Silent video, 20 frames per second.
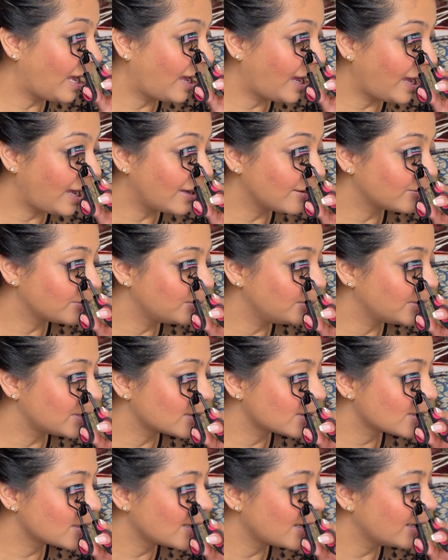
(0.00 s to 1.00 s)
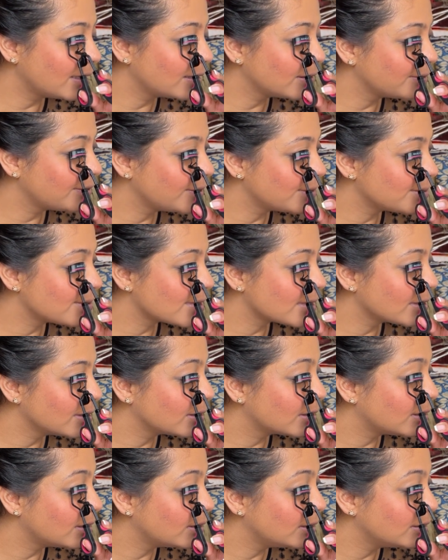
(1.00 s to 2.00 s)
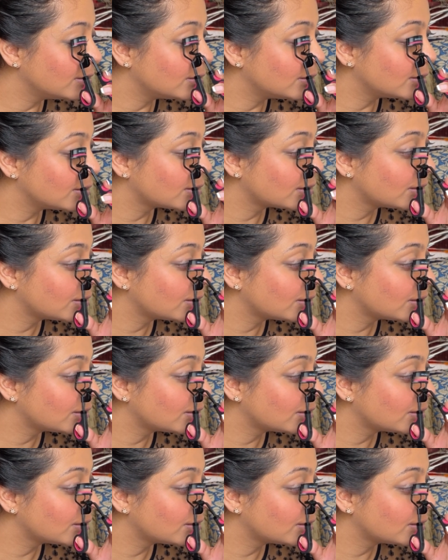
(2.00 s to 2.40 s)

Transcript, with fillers: have been scared of using a curler.